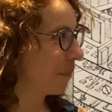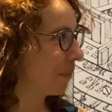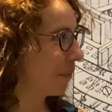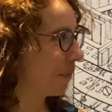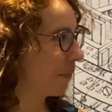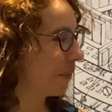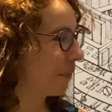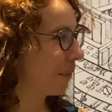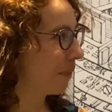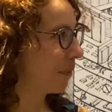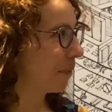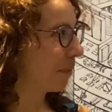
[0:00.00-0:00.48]

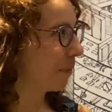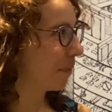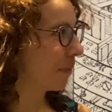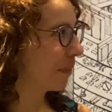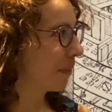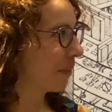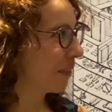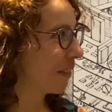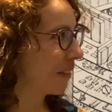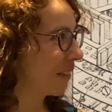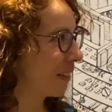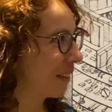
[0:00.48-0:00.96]

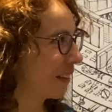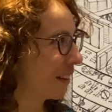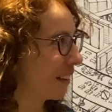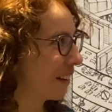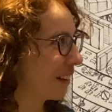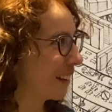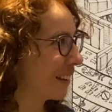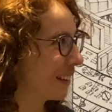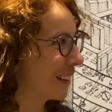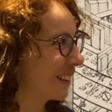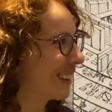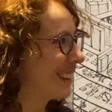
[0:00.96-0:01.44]

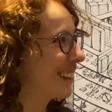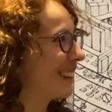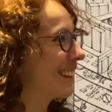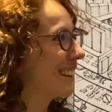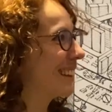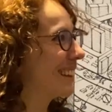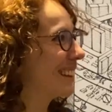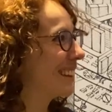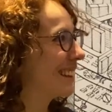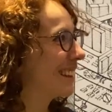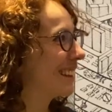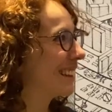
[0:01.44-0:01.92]

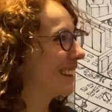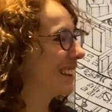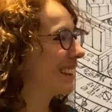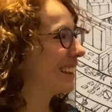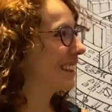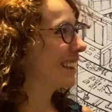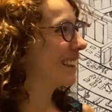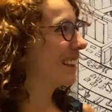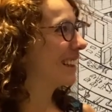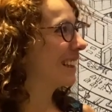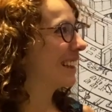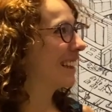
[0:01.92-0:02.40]

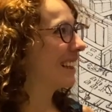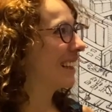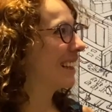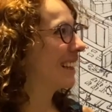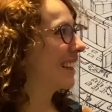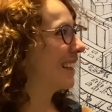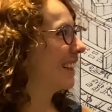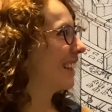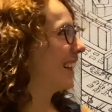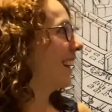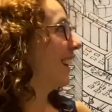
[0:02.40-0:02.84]
The person shown says nothing.